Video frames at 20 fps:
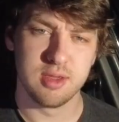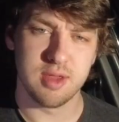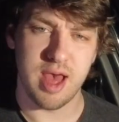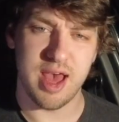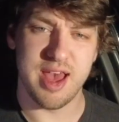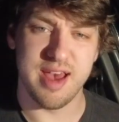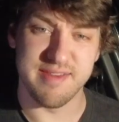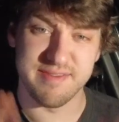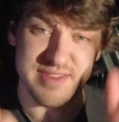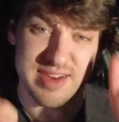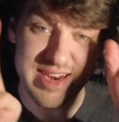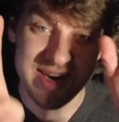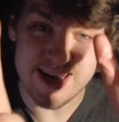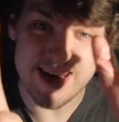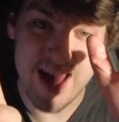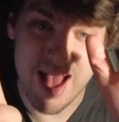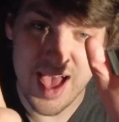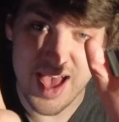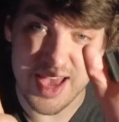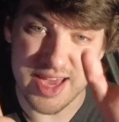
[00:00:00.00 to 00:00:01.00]
I have
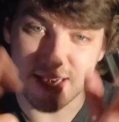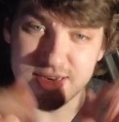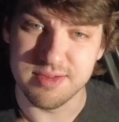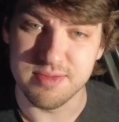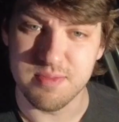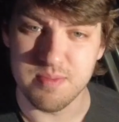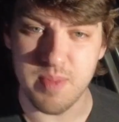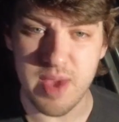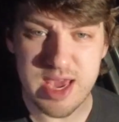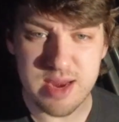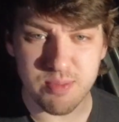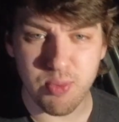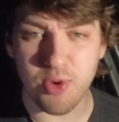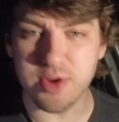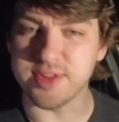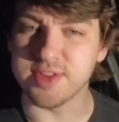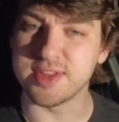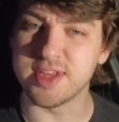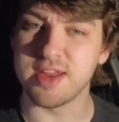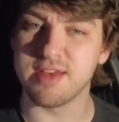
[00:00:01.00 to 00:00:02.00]
9 main
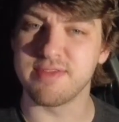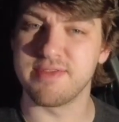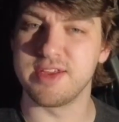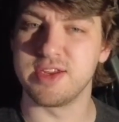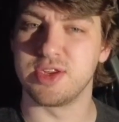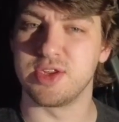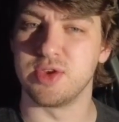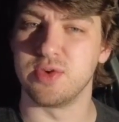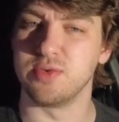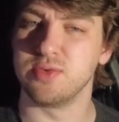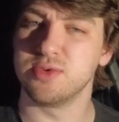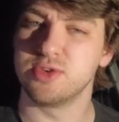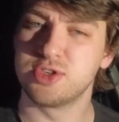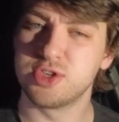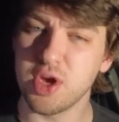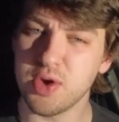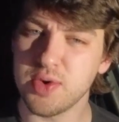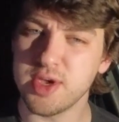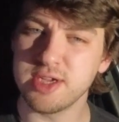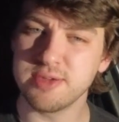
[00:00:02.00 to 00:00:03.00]
points to delve into,
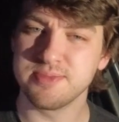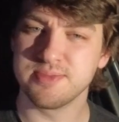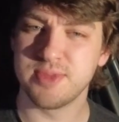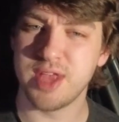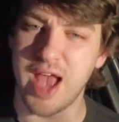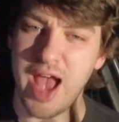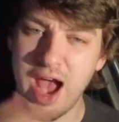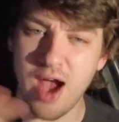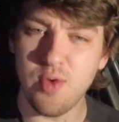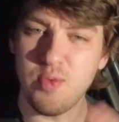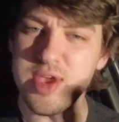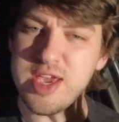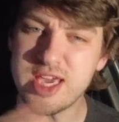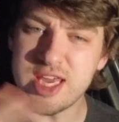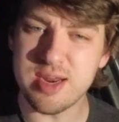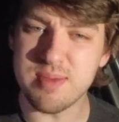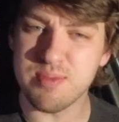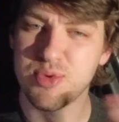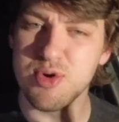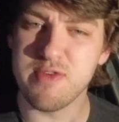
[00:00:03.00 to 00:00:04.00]
showing how we
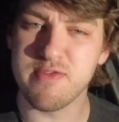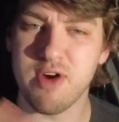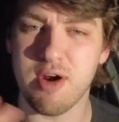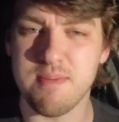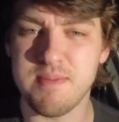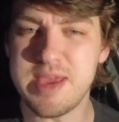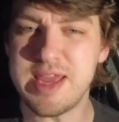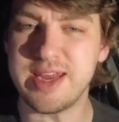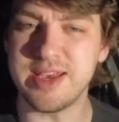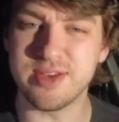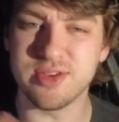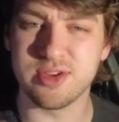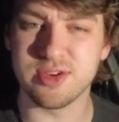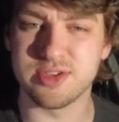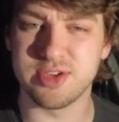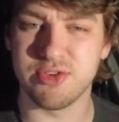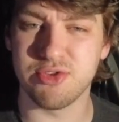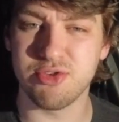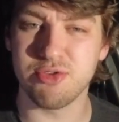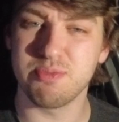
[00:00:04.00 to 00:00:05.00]
can improve our meetings in
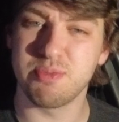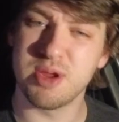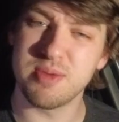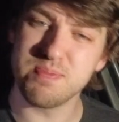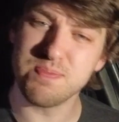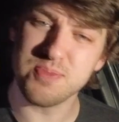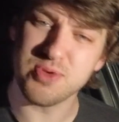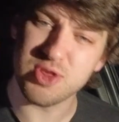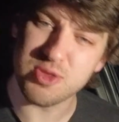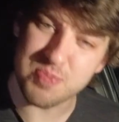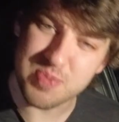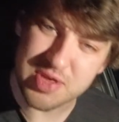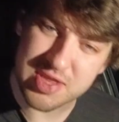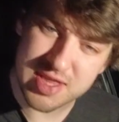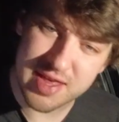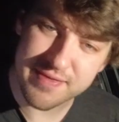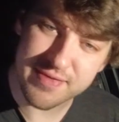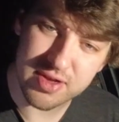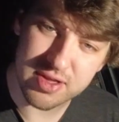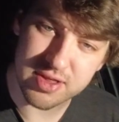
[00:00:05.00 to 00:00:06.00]
general, but
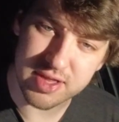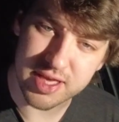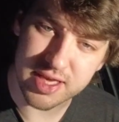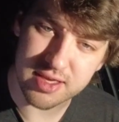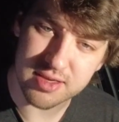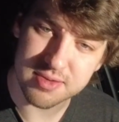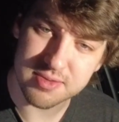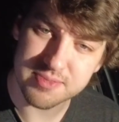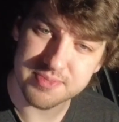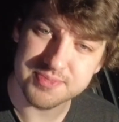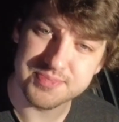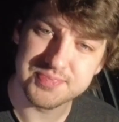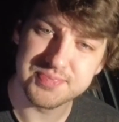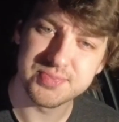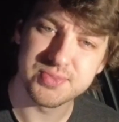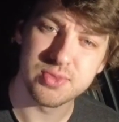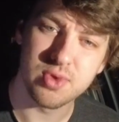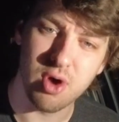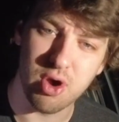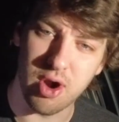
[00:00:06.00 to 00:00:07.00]
specifically
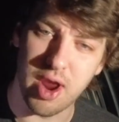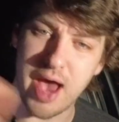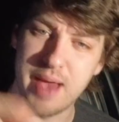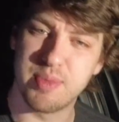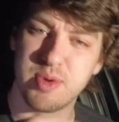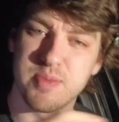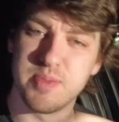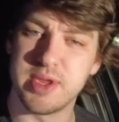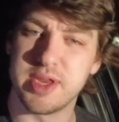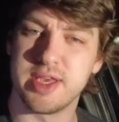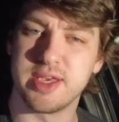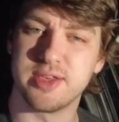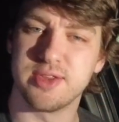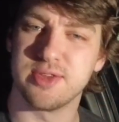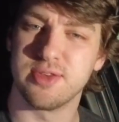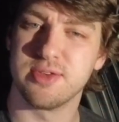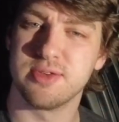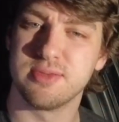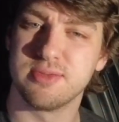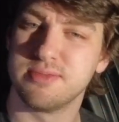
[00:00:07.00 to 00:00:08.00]
our hybrid
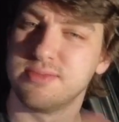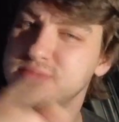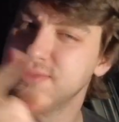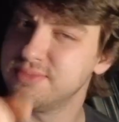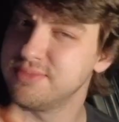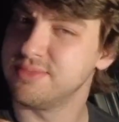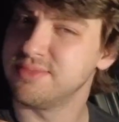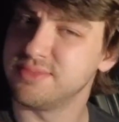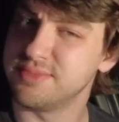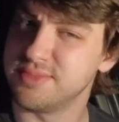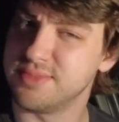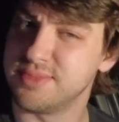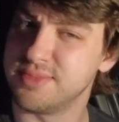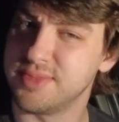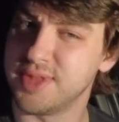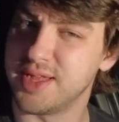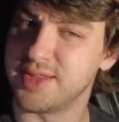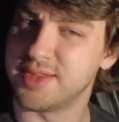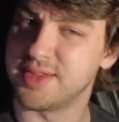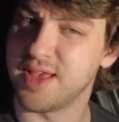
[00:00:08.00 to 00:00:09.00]
meetings.
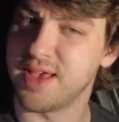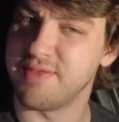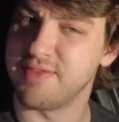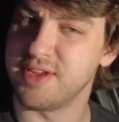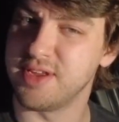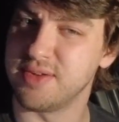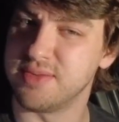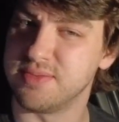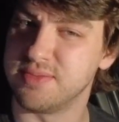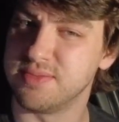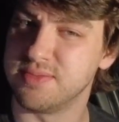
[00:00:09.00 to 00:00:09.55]
Let's dive in.